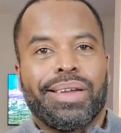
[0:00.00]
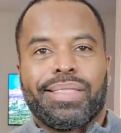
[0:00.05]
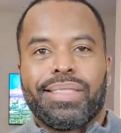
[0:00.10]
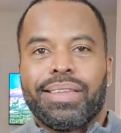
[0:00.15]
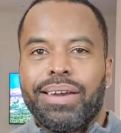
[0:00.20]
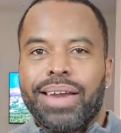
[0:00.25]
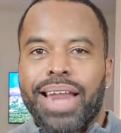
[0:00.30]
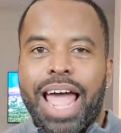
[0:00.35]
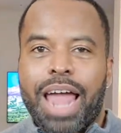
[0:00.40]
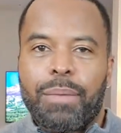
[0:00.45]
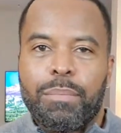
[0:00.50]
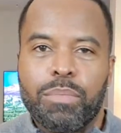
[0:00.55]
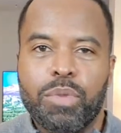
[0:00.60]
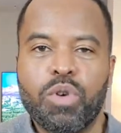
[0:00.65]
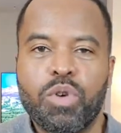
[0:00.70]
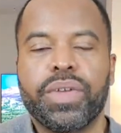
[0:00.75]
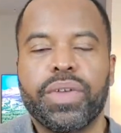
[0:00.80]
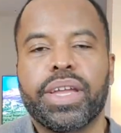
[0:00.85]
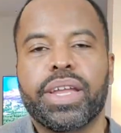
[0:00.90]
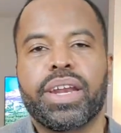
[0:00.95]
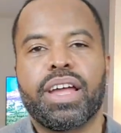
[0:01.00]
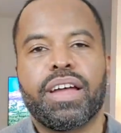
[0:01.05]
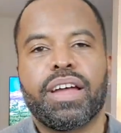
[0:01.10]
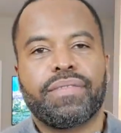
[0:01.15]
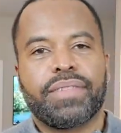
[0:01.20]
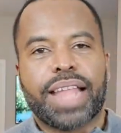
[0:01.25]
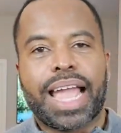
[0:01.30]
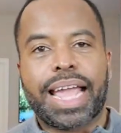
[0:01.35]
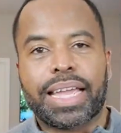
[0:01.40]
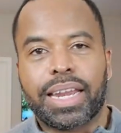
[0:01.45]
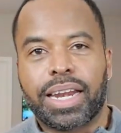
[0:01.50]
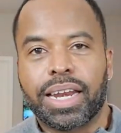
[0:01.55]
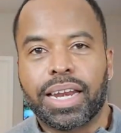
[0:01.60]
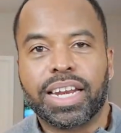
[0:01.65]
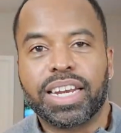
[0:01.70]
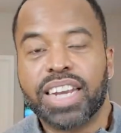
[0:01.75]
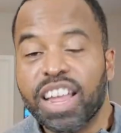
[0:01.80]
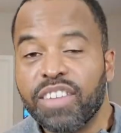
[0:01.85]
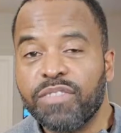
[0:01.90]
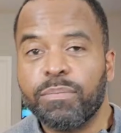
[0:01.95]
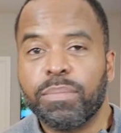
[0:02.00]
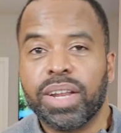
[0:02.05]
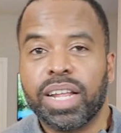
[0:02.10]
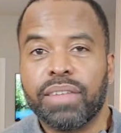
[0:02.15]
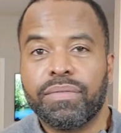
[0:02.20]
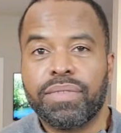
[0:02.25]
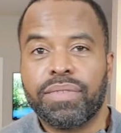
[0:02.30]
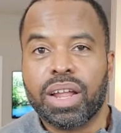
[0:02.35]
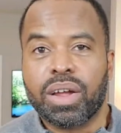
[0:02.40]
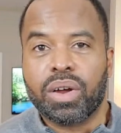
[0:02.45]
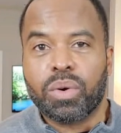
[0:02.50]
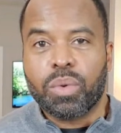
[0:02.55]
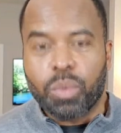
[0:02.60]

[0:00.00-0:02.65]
they're not moving enough, not getting enough blood flow.